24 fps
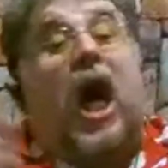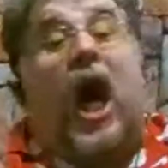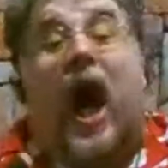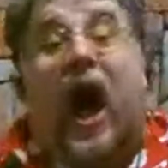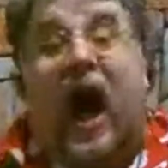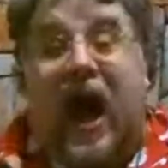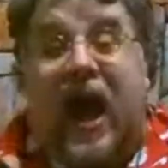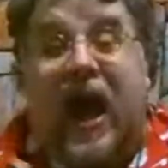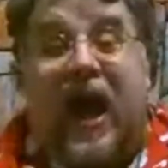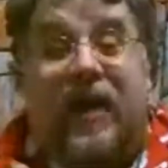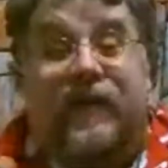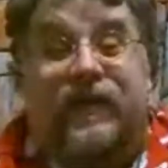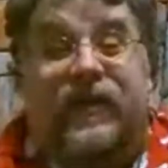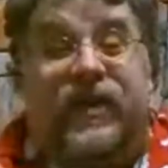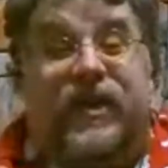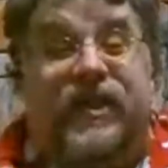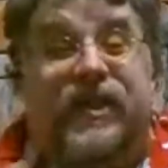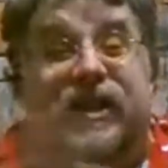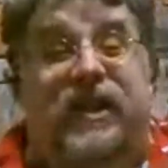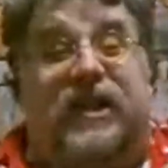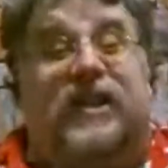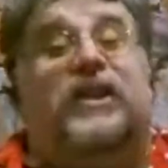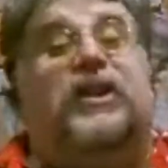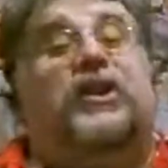I haven't
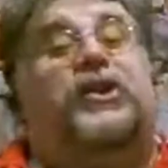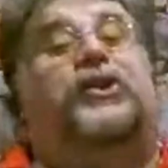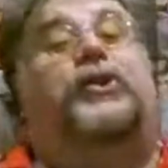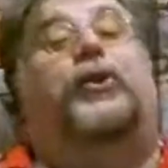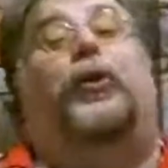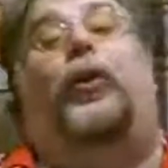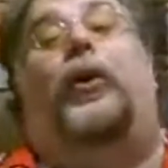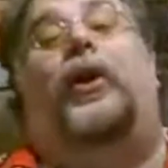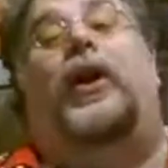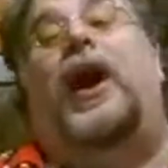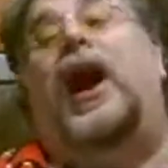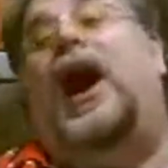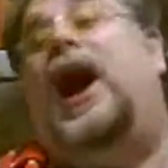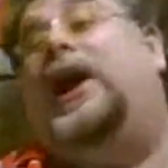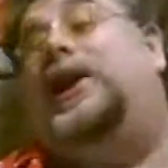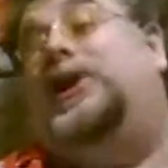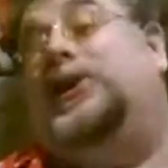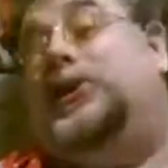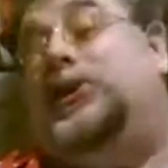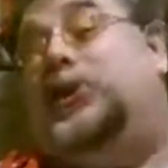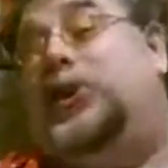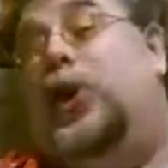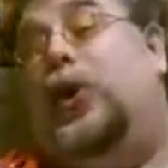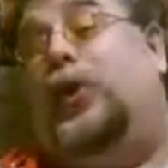seen the sword. I
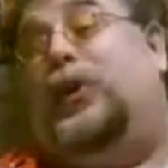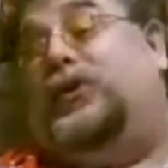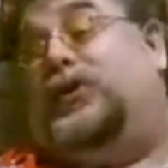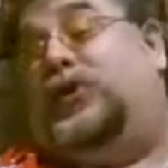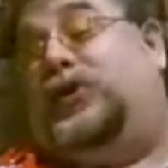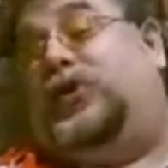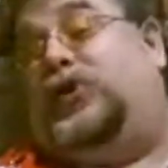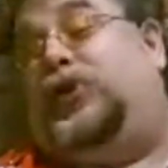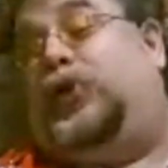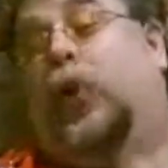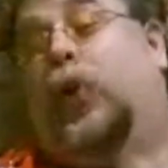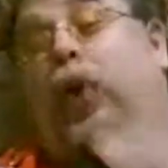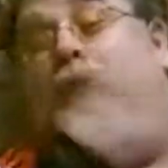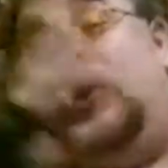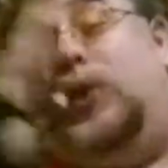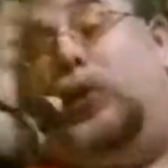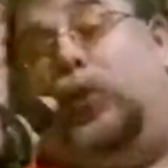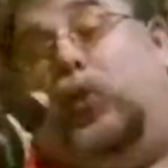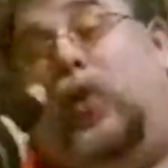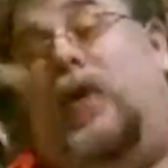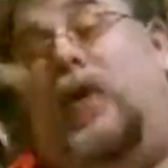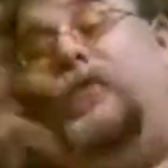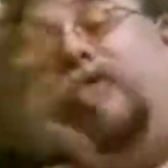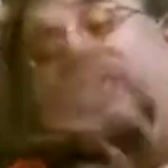just know it's a
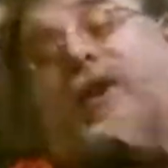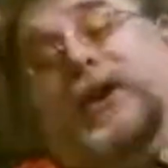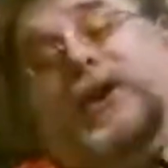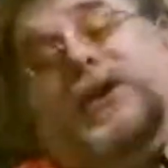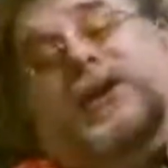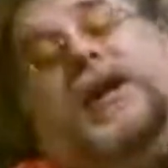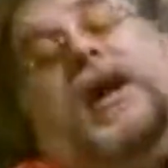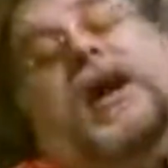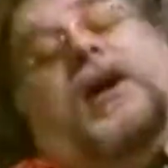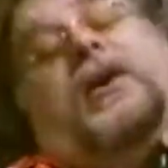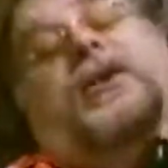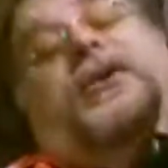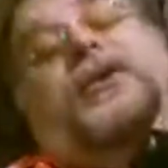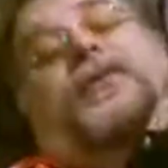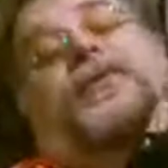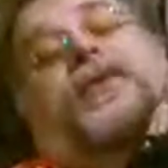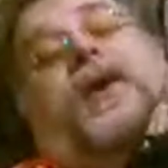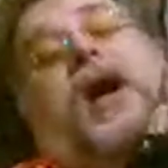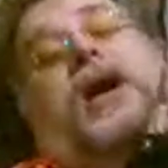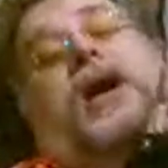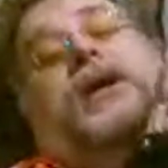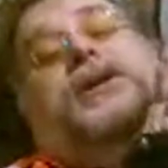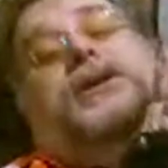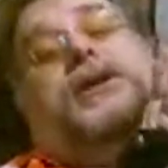sword roughly scaled to
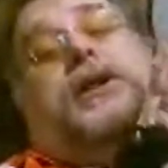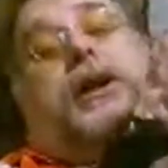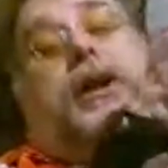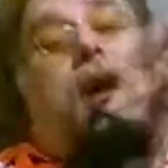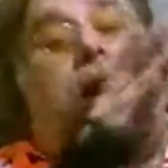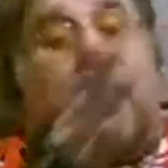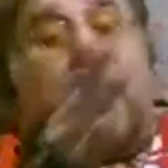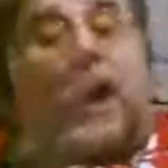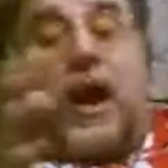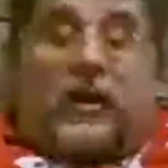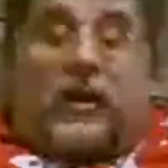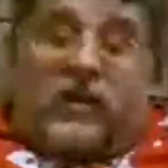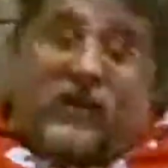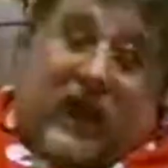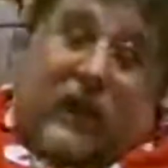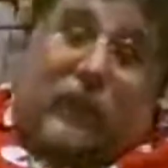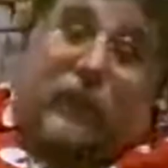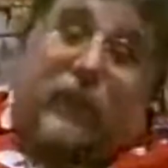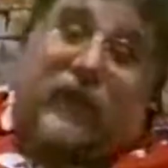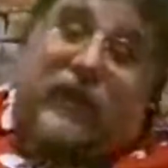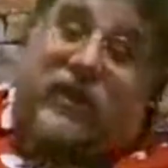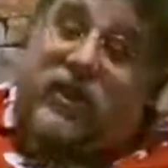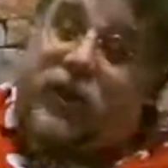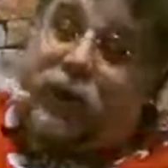Foxy.
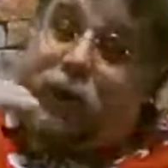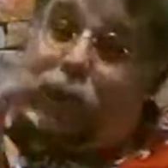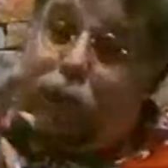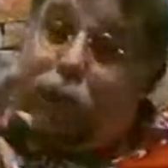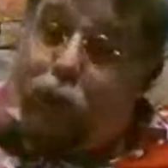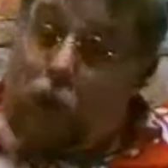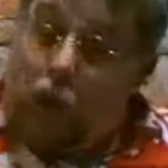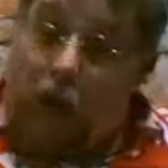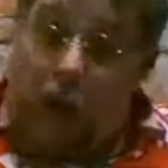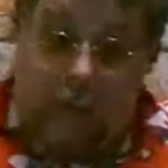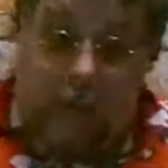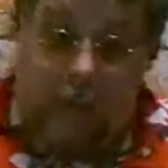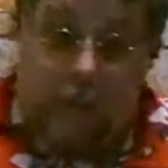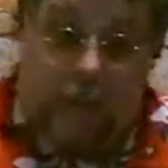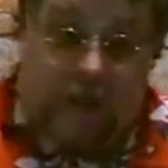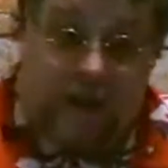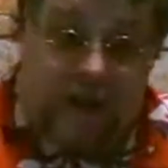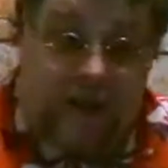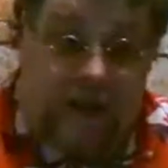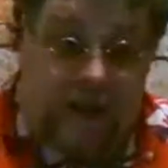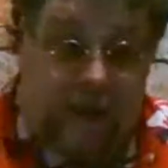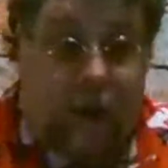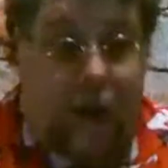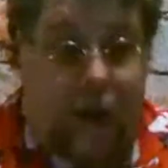That means it's
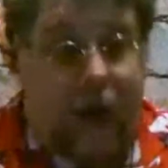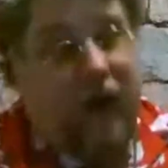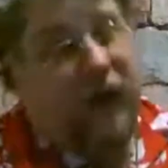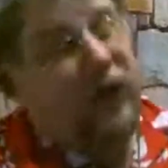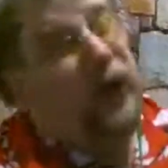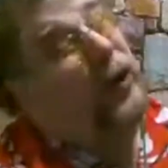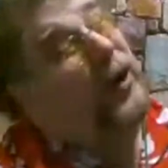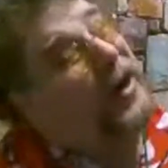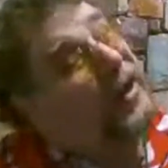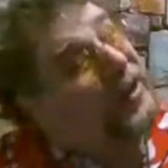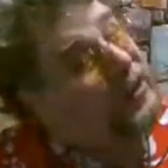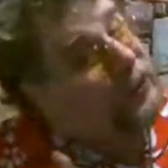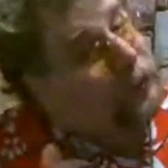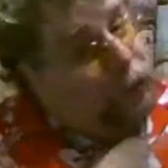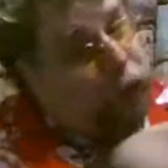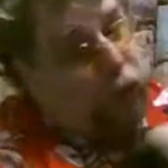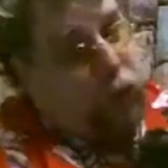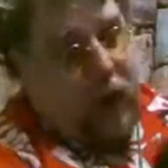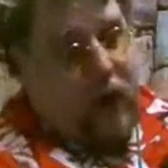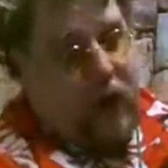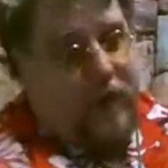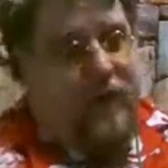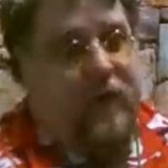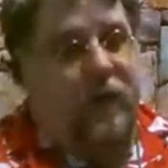probably smaller. It's
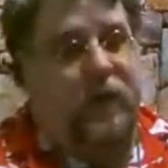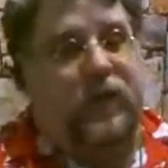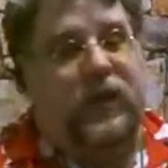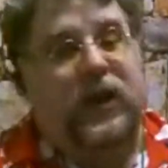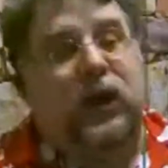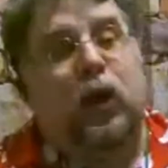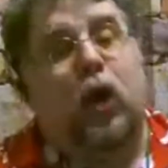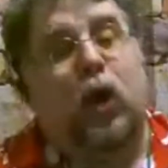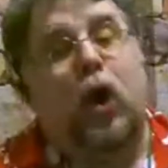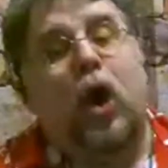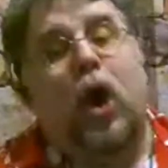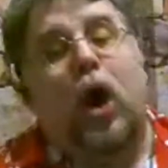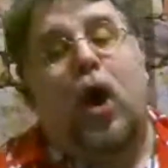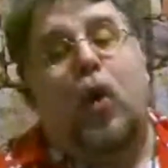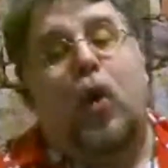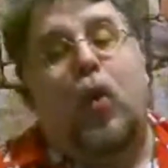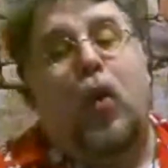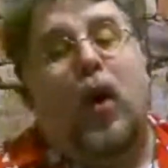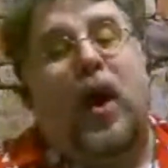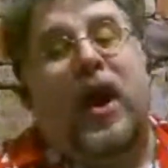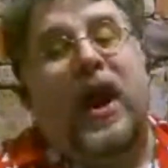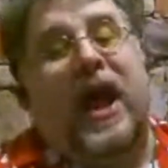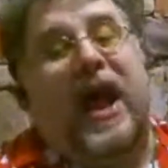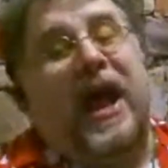probably
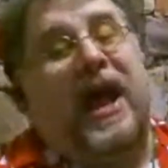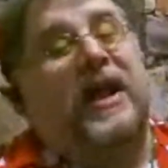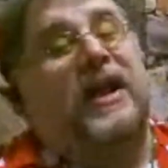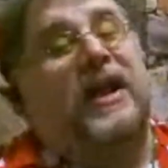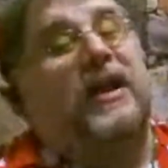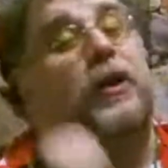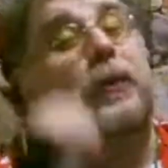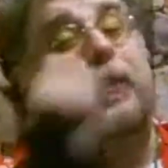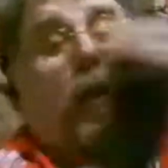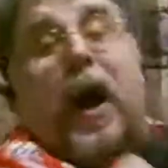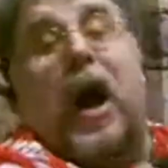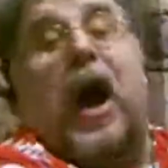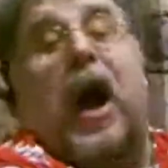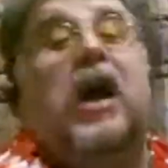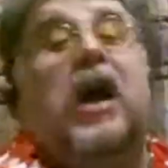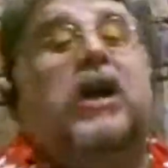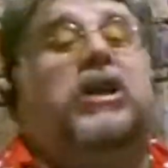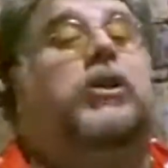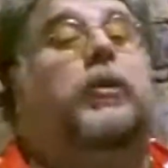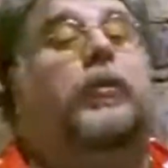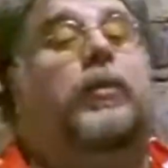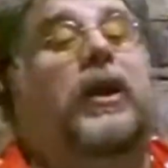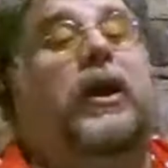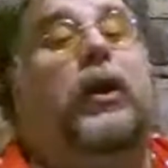one-handed,
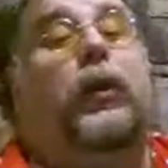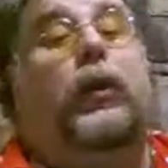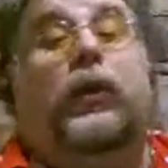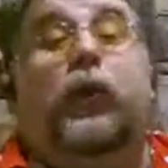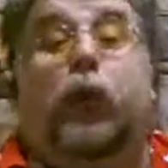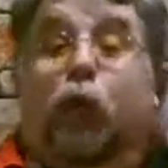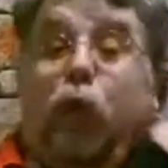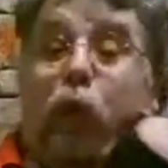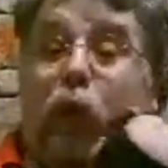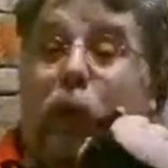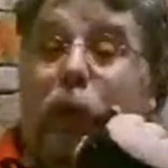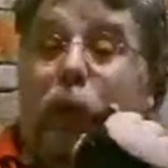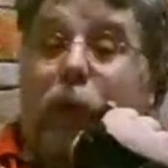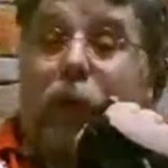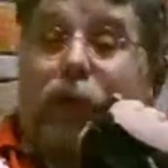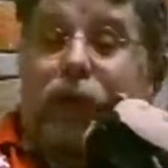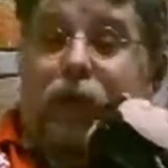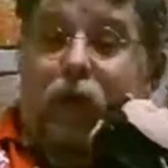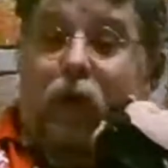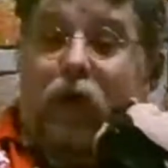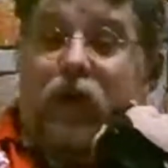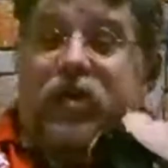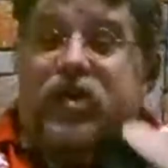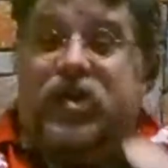possibly with room
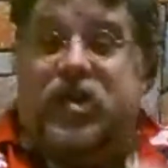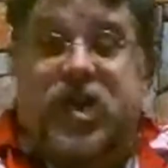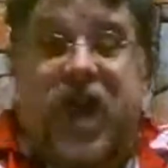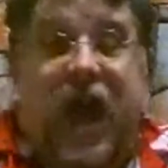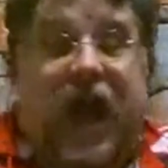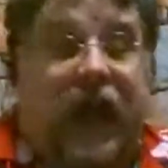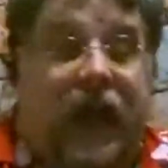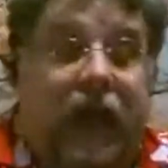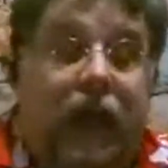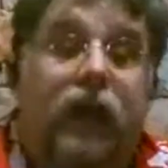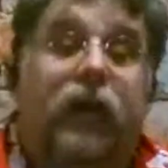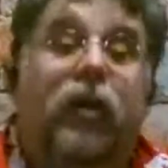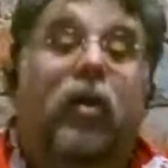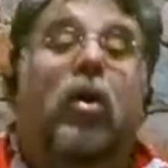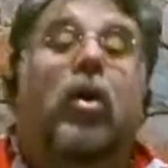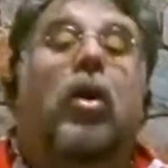for a second.